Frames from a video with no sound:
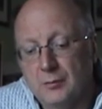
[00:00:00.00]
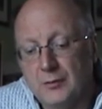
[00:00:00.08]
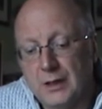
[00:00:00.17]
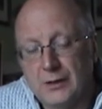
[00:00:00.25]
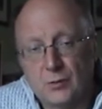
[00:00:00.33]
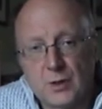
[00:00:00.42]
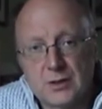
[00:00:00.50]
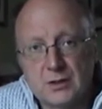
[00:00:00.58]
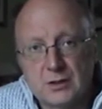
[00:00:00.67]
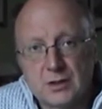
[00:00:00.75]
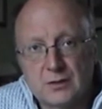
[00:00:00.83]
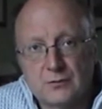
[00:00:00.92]
and the Western
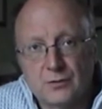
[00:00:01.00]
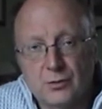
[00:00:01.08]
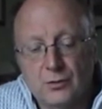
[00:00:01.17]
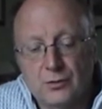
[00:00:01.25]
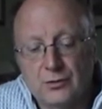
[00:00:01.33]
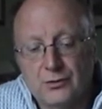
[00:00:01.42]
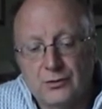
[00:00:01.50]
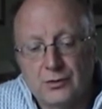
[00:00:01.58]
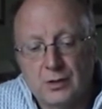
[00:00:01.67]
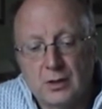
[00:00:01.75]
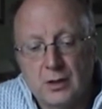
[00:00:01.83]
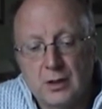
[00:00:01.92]
Desert Force,
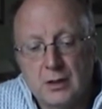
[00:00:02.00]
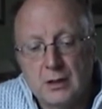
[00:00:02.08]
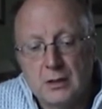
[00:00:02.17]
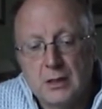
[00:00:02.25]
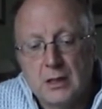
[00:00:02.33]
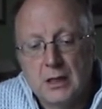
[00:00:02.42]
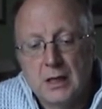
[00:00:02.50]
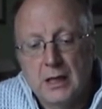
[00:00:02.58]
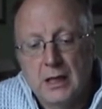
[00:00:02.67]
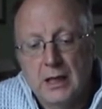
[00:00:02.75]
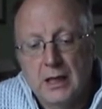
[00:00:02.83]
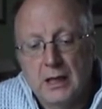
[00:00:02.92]

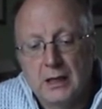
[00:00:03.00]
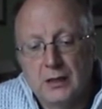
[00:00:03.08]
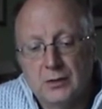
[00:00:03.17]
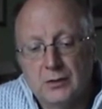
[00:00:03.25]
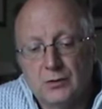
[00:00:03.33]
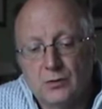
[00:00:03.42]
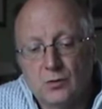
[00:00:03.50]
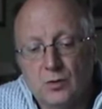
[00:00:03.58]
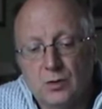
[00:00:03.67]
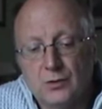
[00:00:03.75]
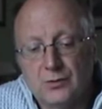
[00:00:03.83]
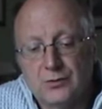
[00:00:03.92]
and
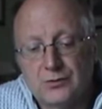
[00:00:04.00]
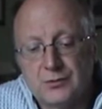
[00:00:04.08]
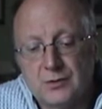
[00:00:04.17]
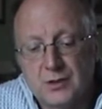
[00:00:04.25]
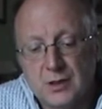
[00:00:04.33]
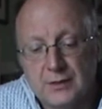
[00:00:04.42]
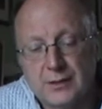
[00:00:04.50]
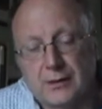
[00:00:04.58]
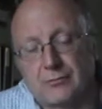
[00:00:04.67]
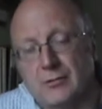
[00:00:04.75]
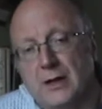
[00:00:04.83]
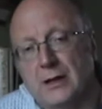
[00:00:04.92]
what turned that
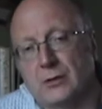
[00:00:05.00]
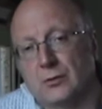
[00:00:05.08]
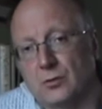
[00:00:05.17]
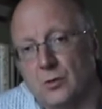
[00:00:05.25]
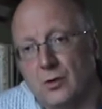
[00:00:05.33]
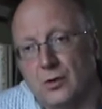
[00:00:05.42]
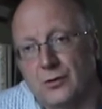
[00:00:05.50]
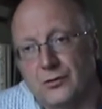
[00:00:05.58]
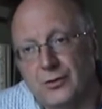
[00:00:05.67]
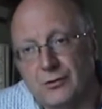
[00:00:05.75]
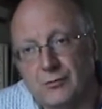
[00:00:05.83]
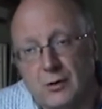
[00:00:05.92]
around was
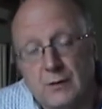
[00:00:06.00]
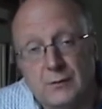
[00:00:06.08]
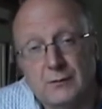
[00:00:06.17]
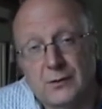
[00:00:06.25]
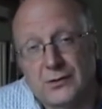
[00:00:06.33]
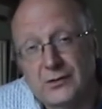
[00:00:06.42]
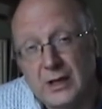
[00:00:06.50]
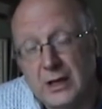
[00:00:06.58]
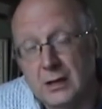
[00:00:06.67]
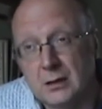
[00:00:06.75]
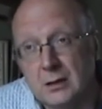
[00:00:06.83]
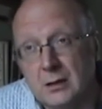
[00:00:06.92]
the arrival of the
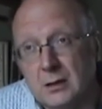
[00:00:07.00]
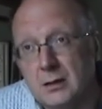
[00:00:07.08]
second